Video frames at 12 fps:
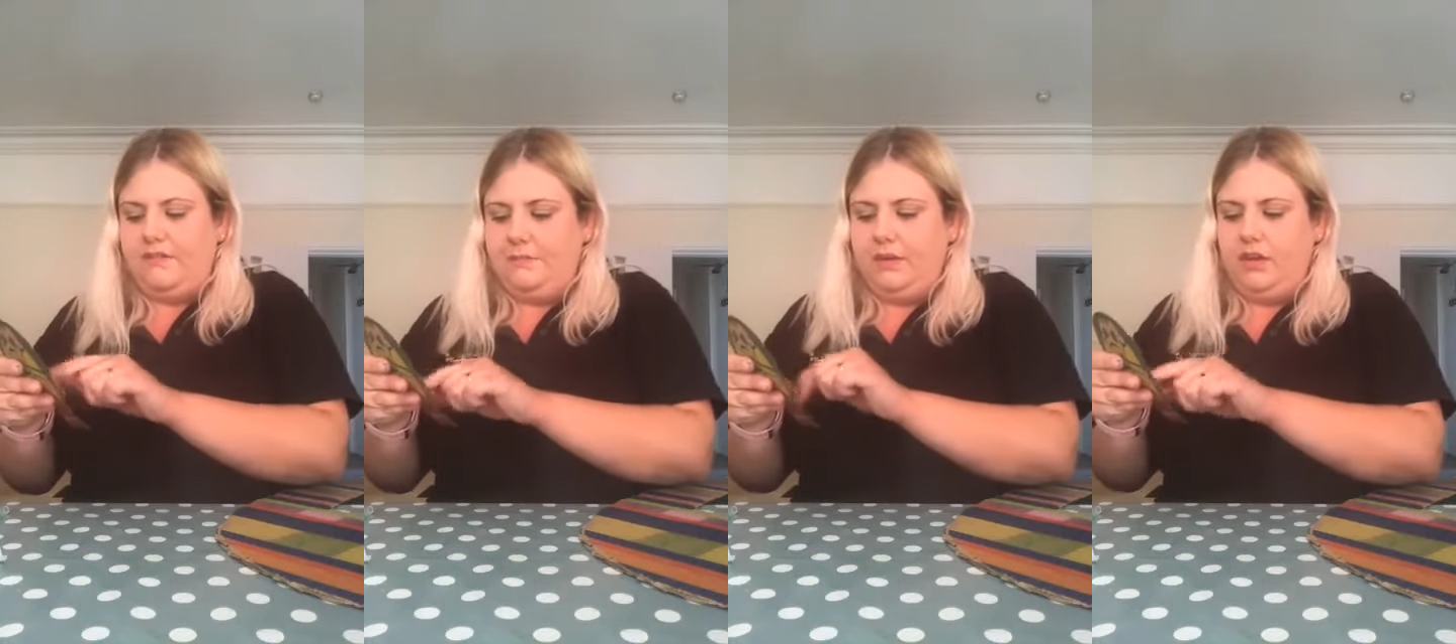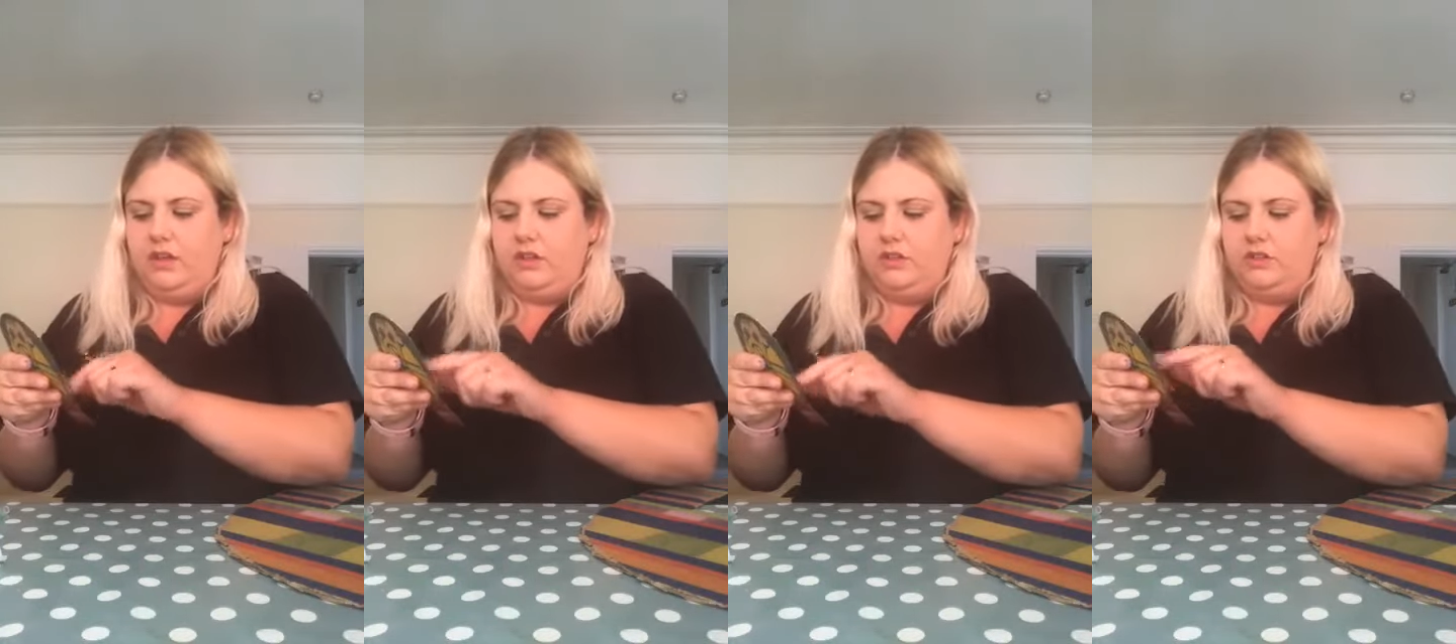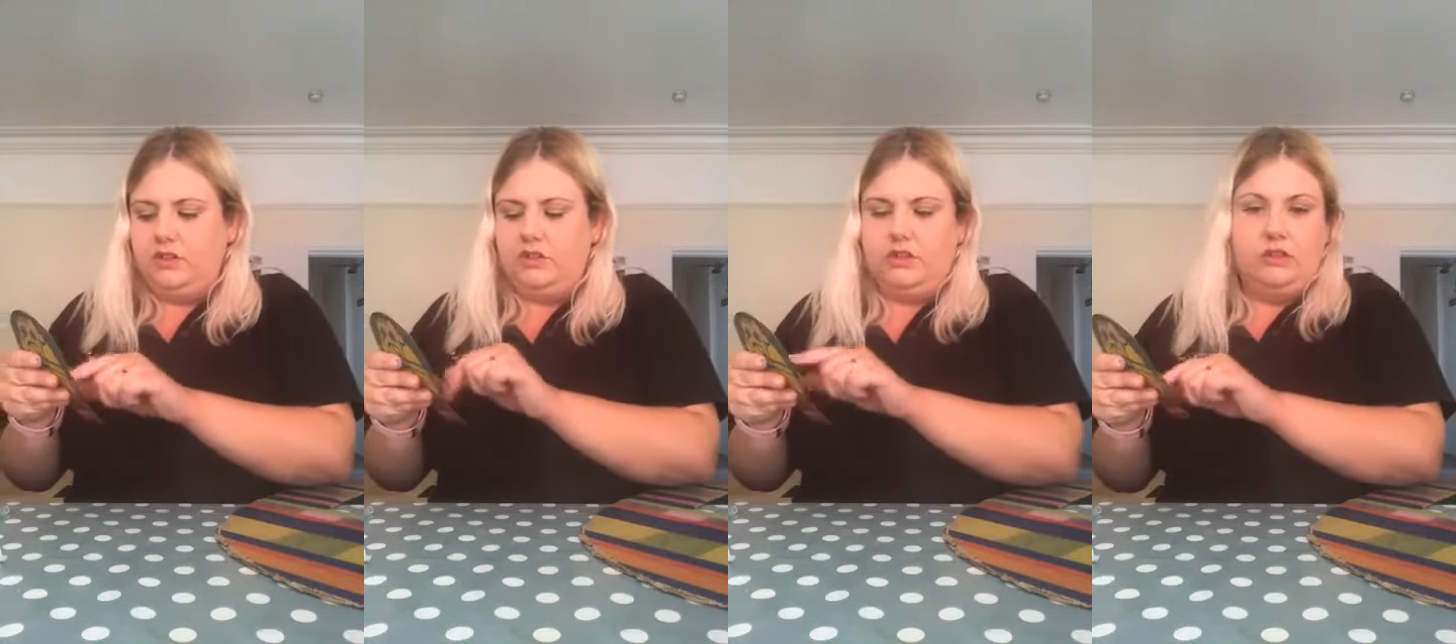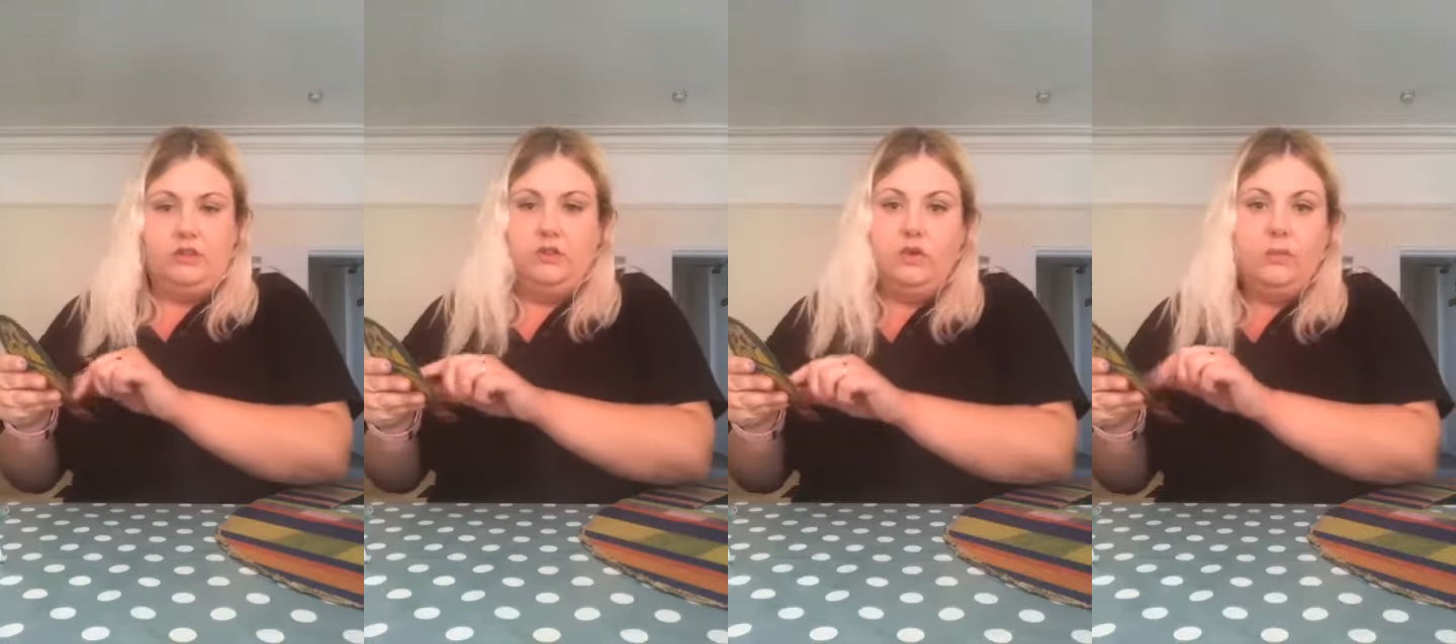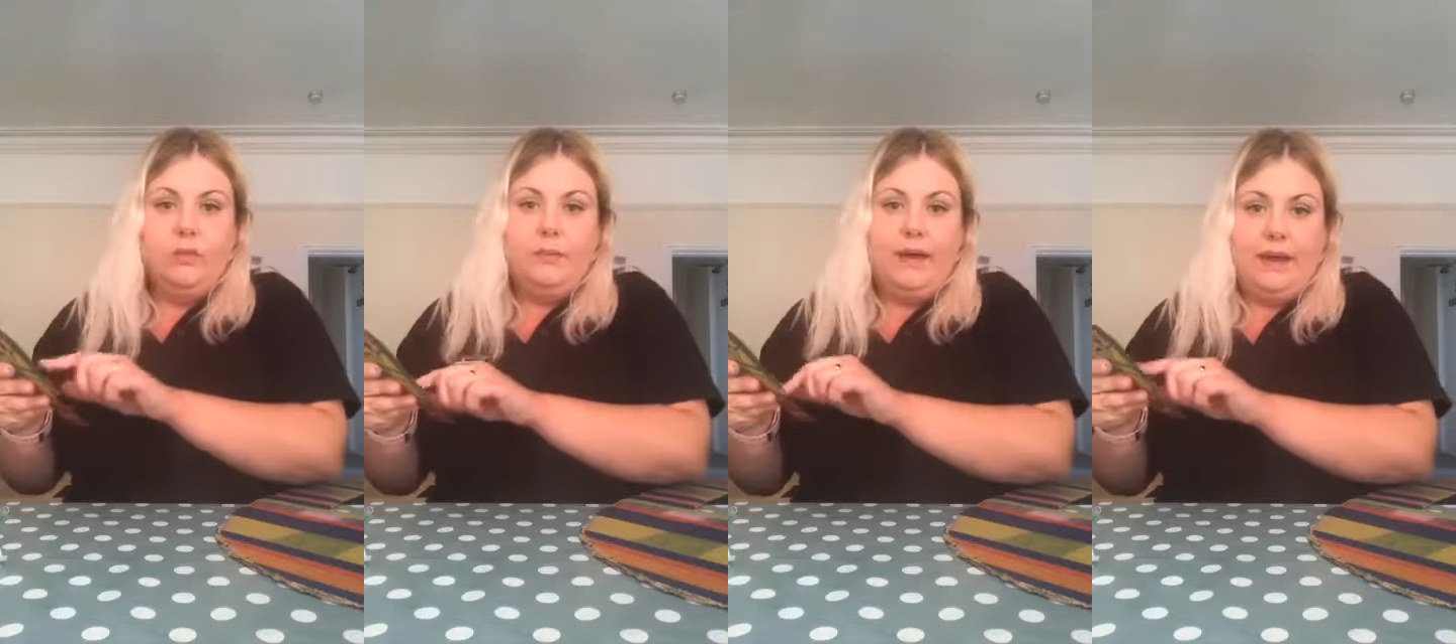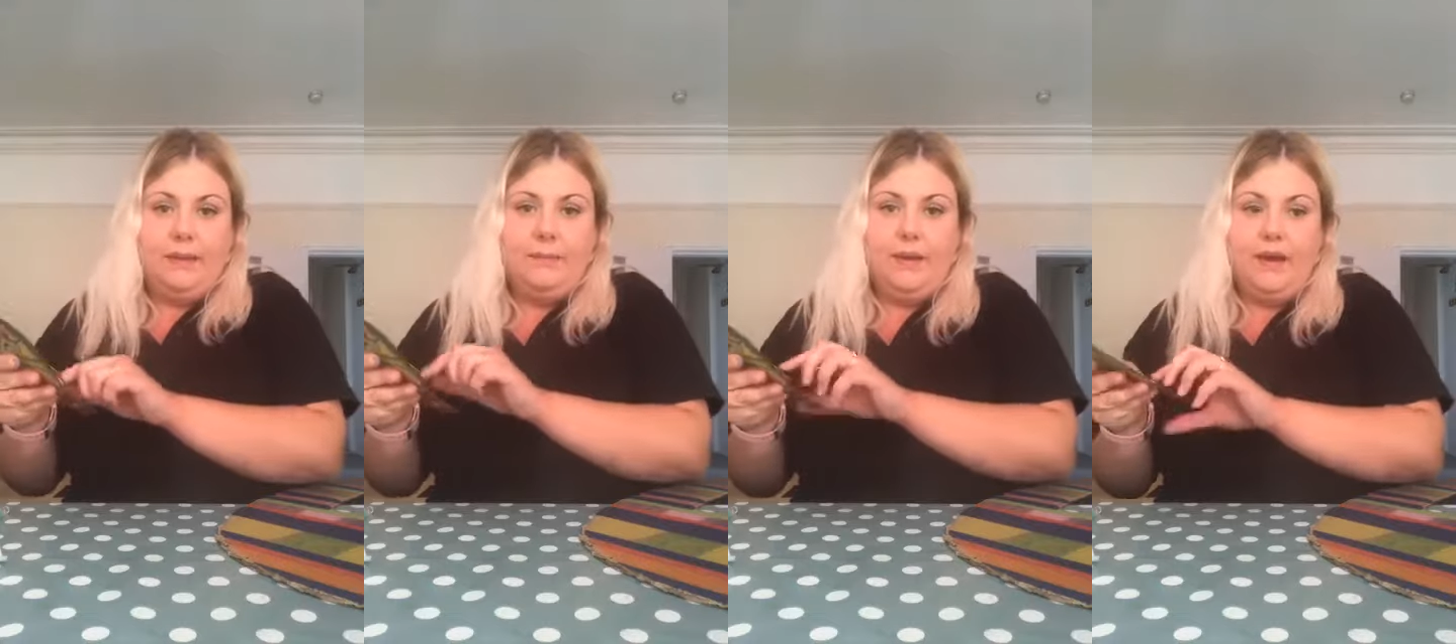But you could just use normal
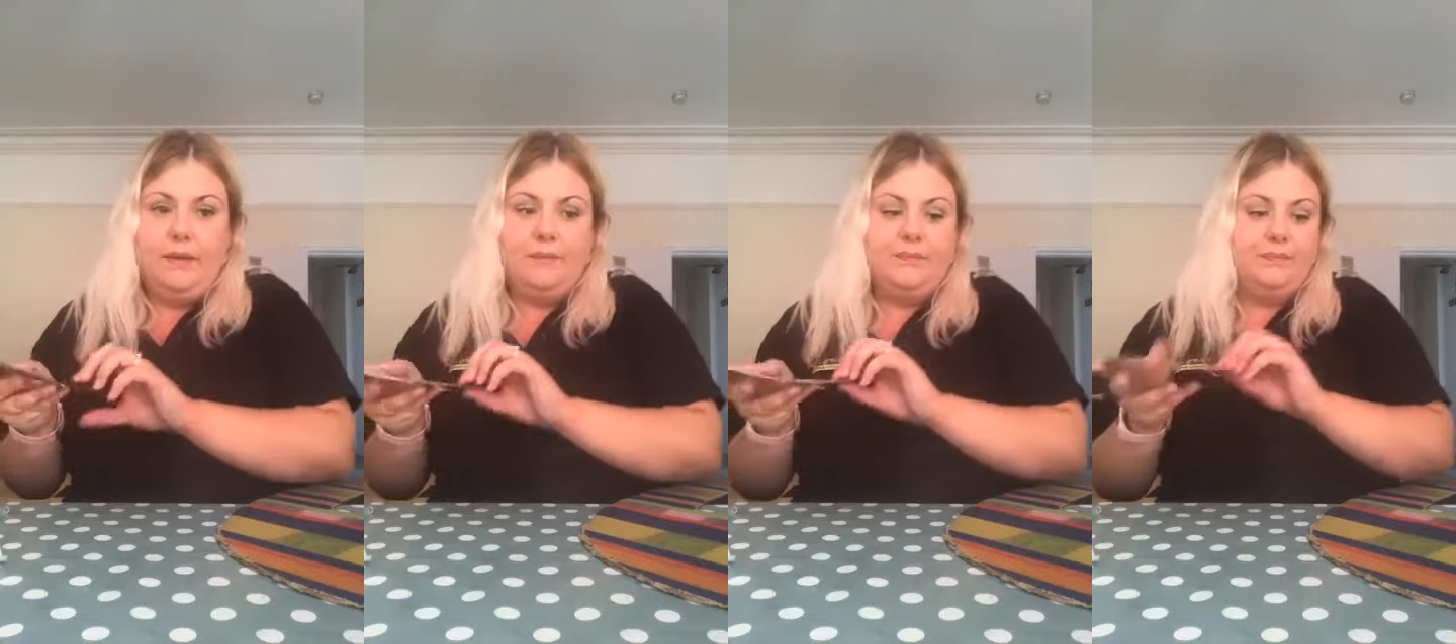paper,